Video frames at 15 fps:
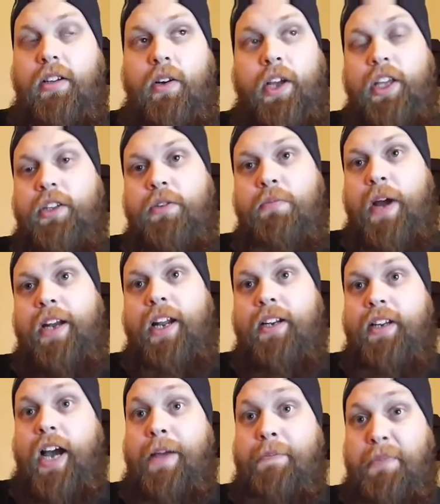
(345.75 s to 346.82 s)
Okay, you might
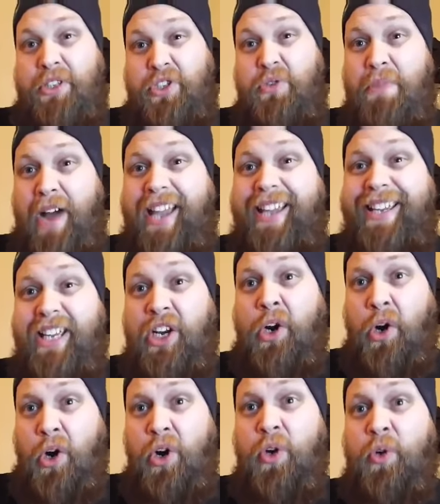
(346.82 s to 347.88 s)
not die, but you might get
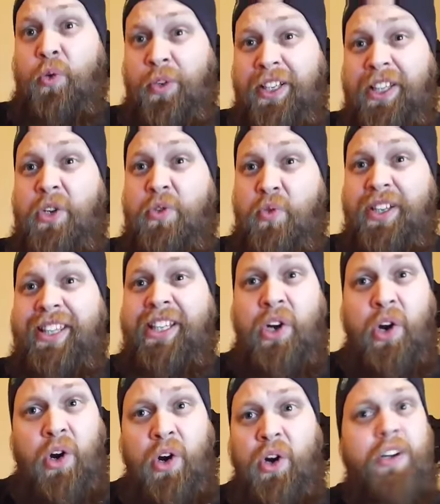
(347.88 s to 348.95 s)
hurt. Really, really
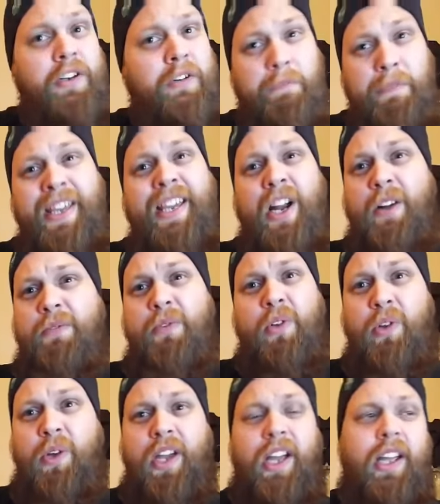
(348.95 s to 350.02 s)
hurt. Be
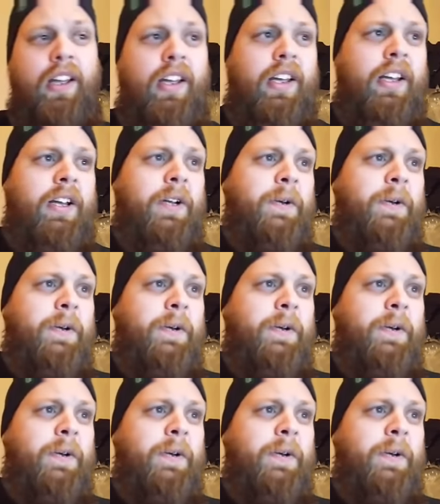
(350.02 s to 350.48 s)
careful, okay?